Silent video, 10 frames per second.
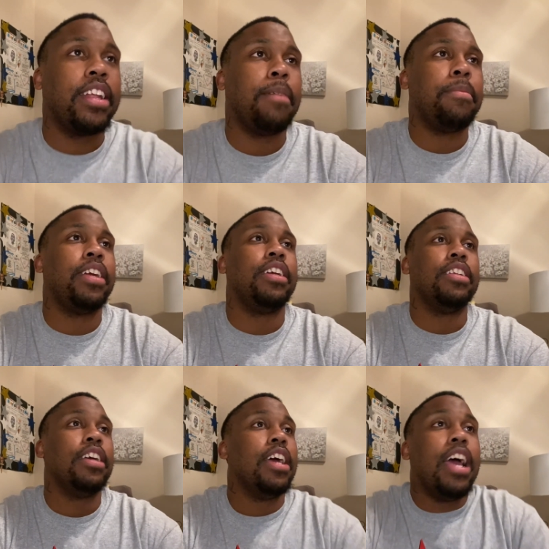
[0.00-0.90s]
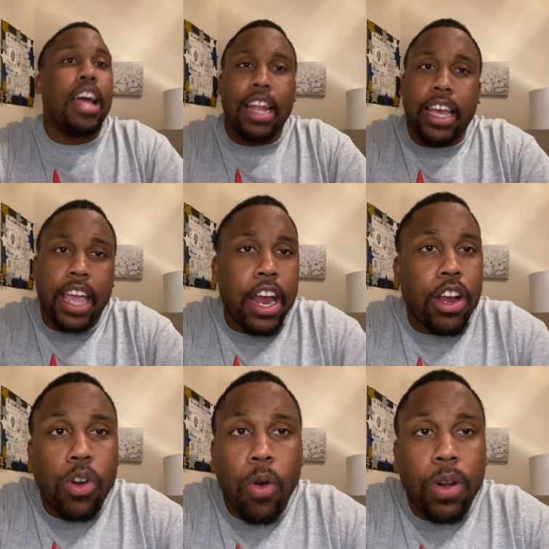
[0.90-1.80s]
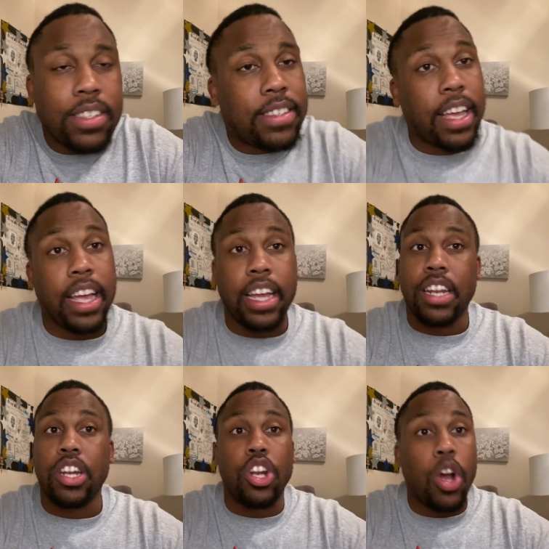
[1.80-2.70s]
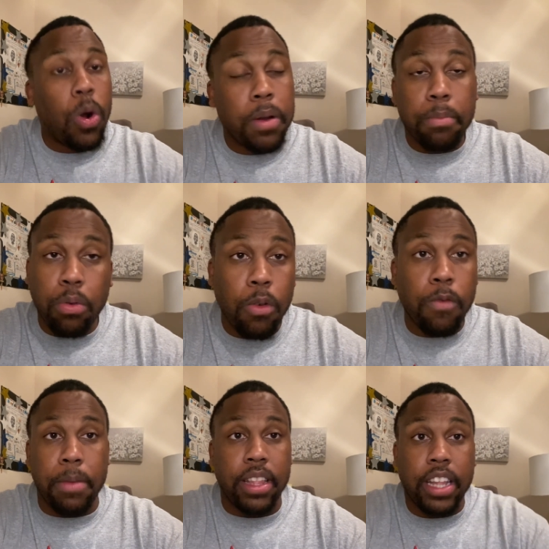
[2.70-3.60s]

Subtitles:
I mean, like Eric Gordon said, no improvement.